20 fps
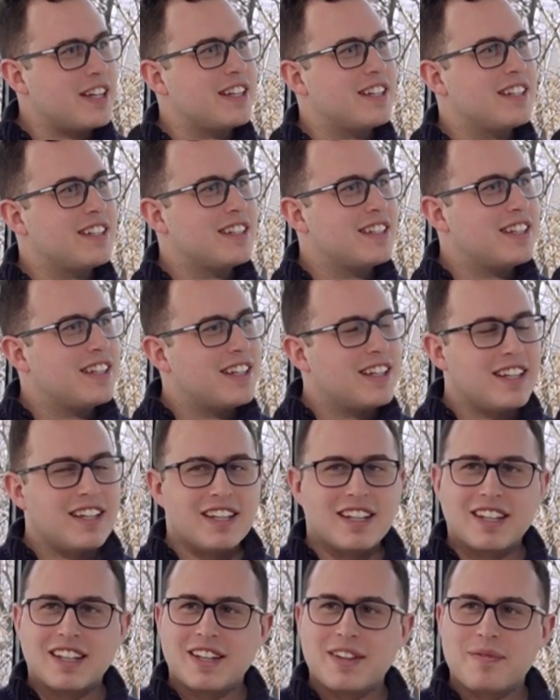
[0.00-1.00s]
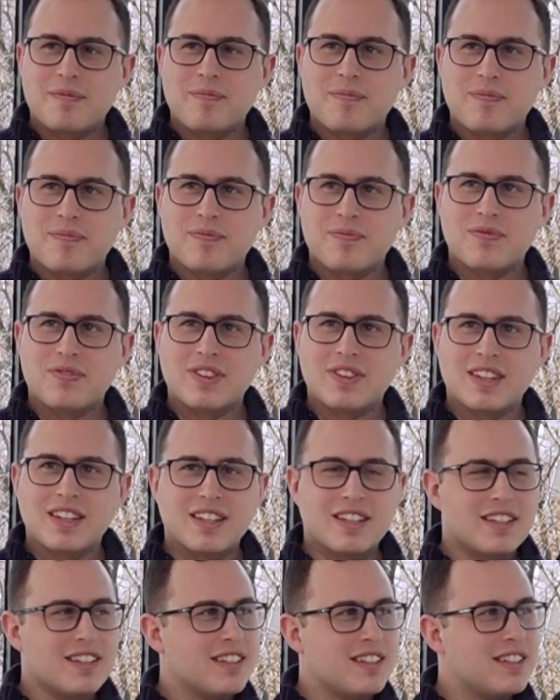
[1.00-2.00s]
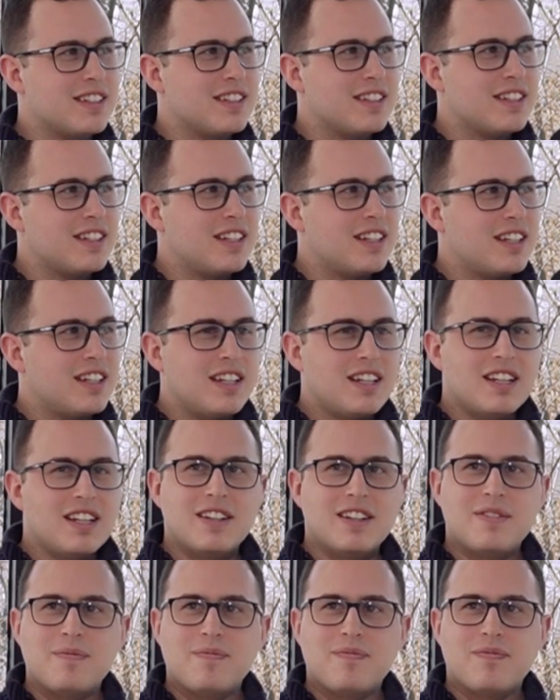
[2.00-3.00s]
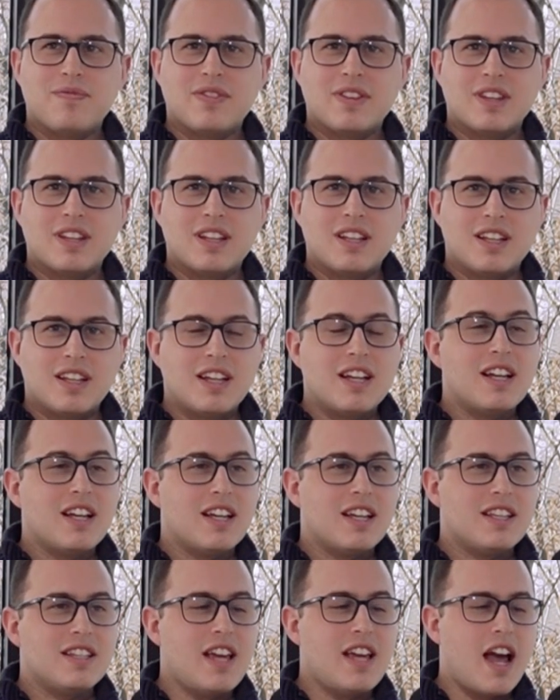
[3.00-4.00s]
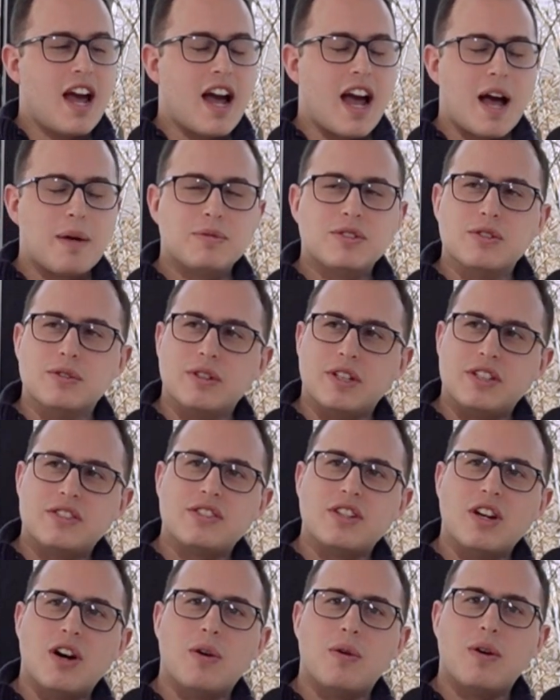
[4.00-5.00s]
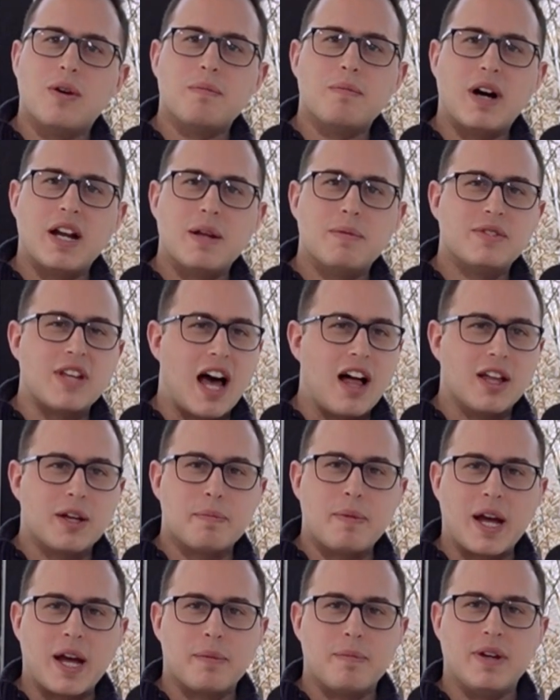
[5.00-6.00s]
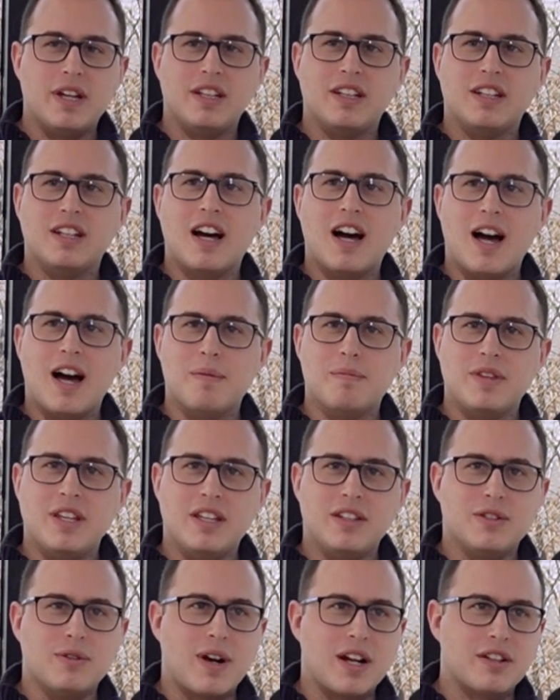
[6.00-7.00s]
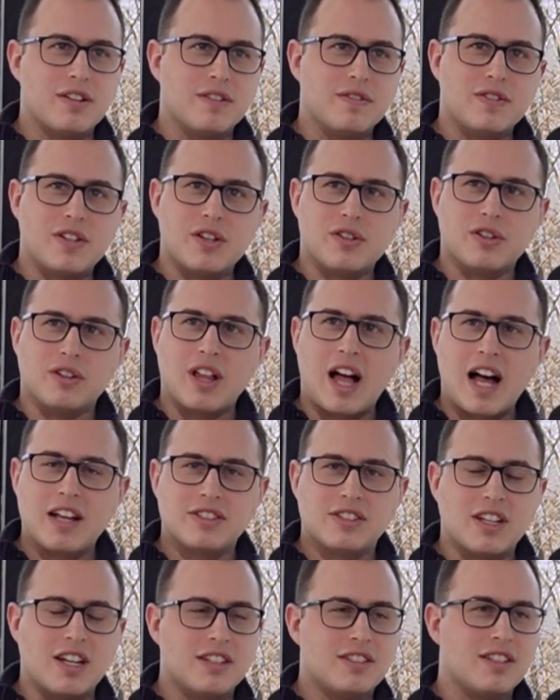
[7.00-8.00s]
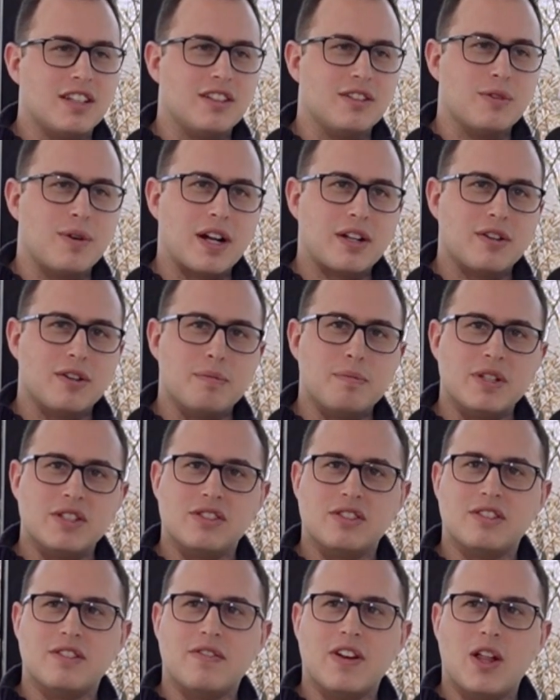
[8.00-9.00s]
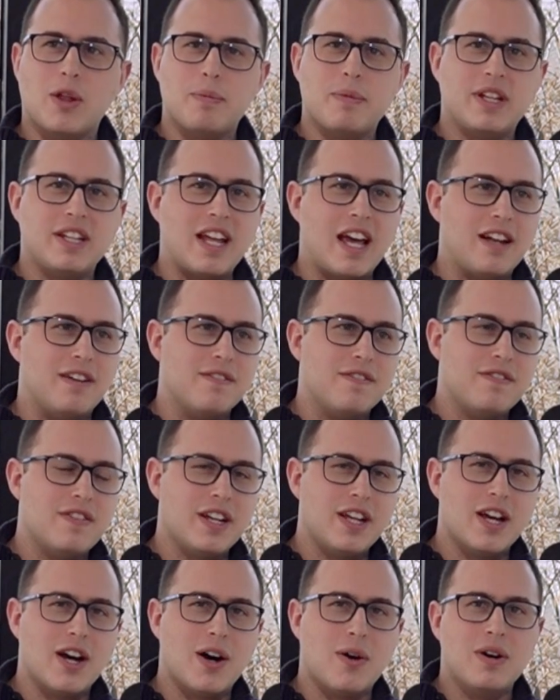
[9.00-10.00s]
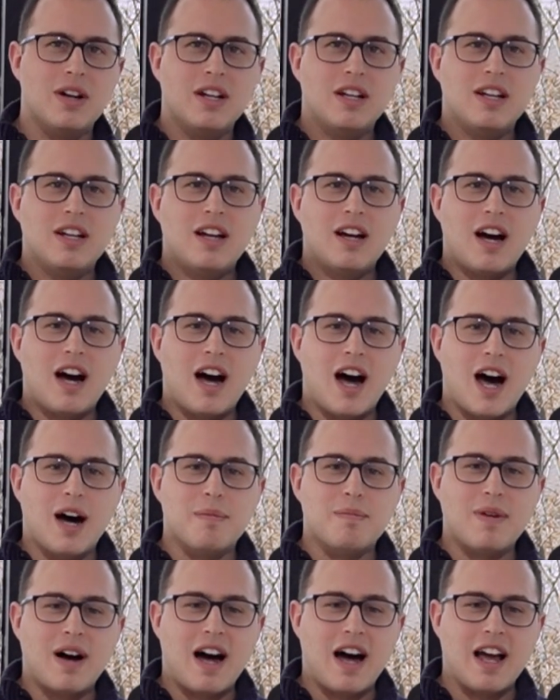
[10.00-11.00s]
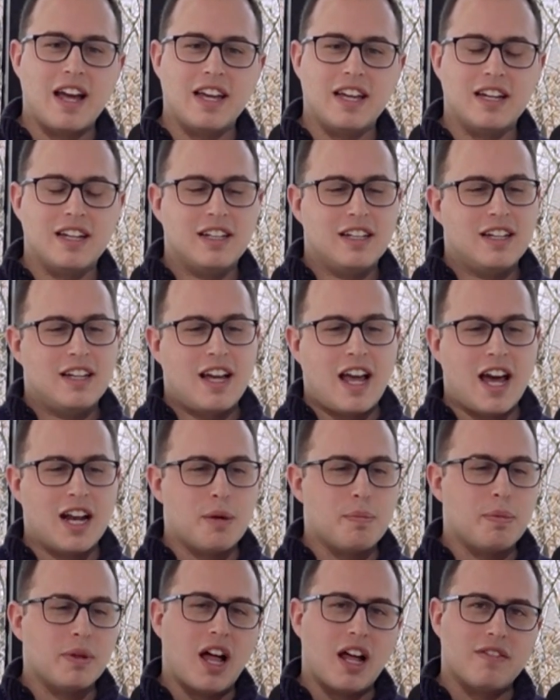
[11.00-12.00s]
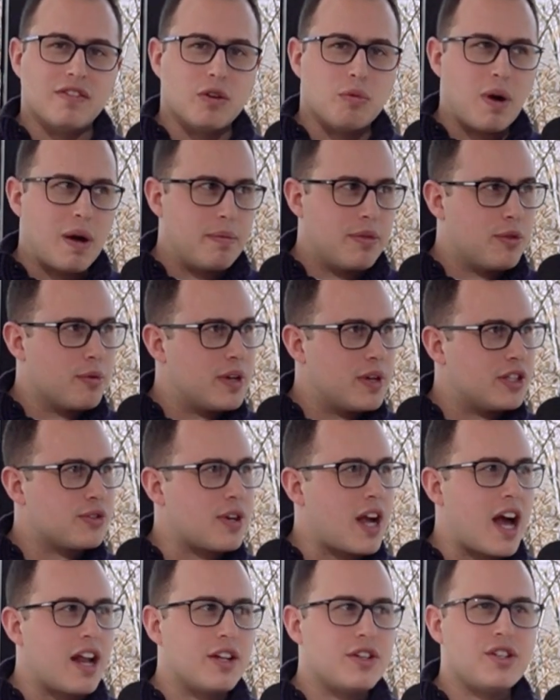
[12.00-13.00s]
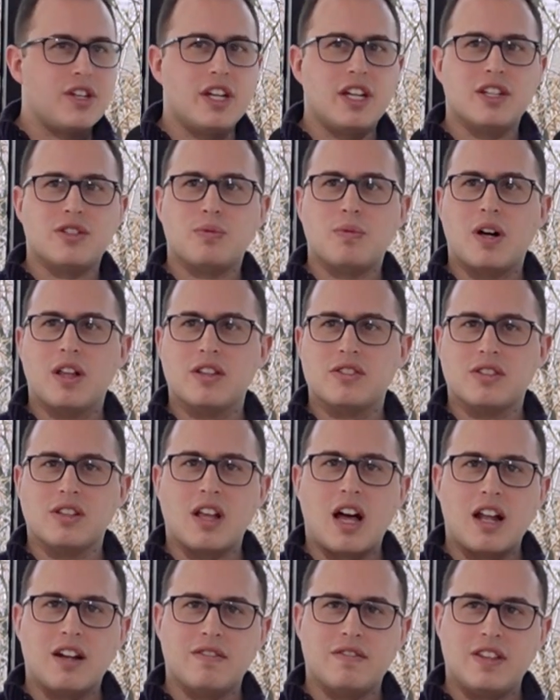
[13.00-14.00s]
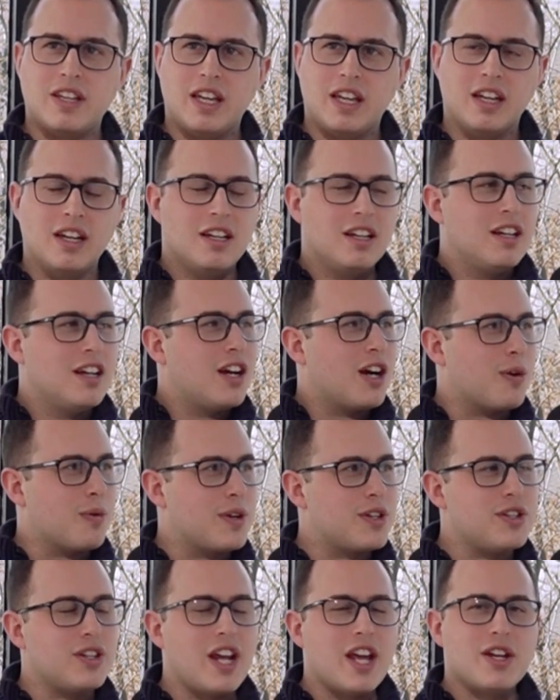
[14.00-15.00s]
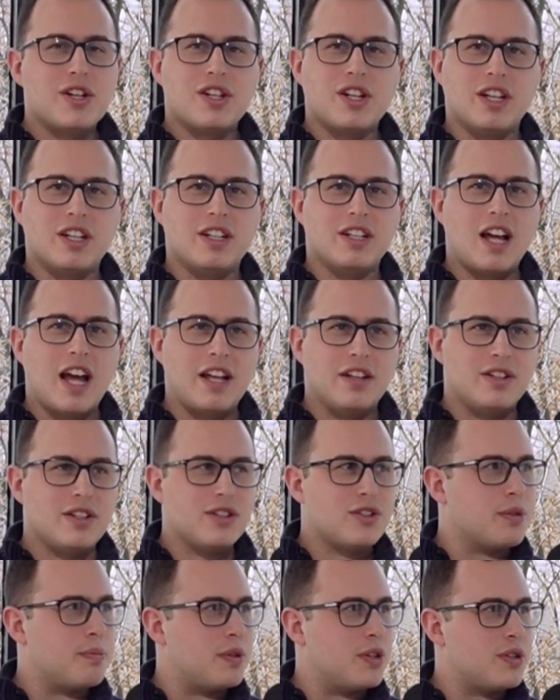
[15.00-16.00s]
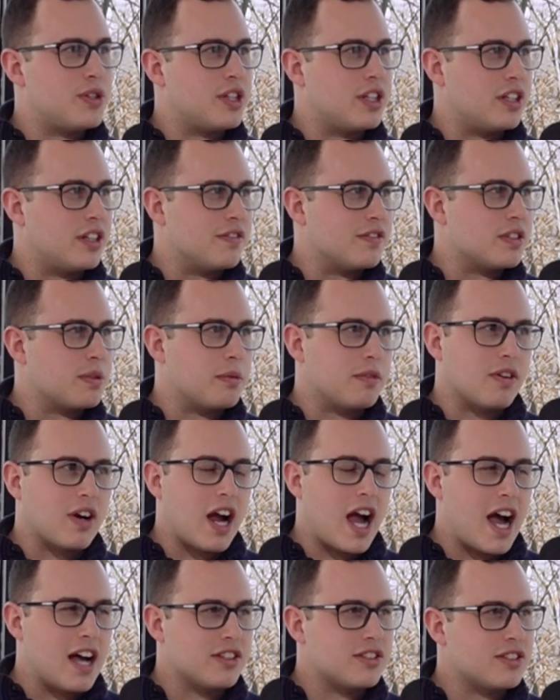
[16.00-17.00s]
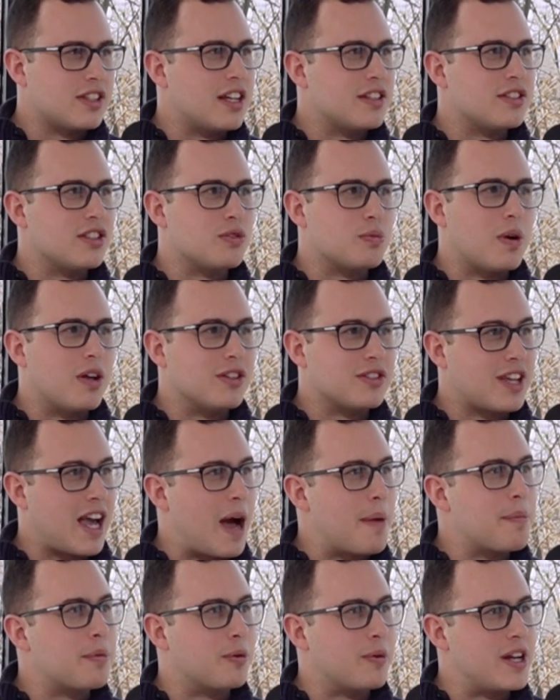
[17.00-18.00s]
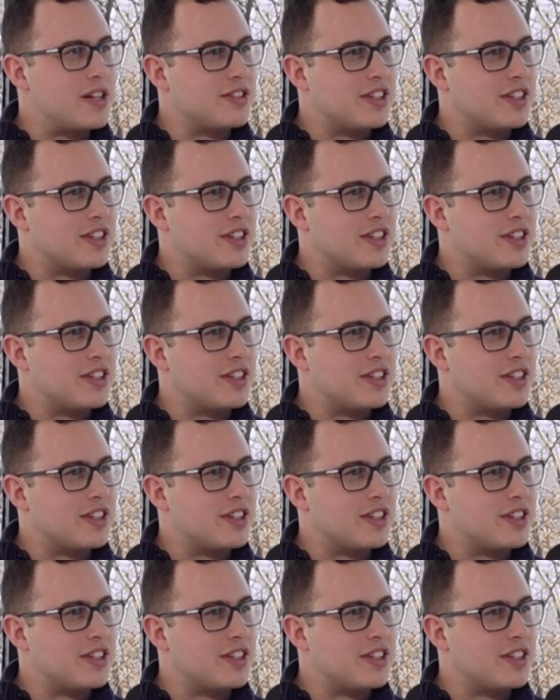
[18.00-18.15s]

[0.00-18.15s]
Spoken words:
Yeah, do you kind of want to introduce yourself and what your title is with the company? Yeah, absolutely. So my name's Alec Beckman. I'm the Director of Digital Assets and Director of Business Development at Infineo. I head up a lot of the Web3 strategy, as well as a lot of the origination and distribution of some of our assets, as well as capital raising.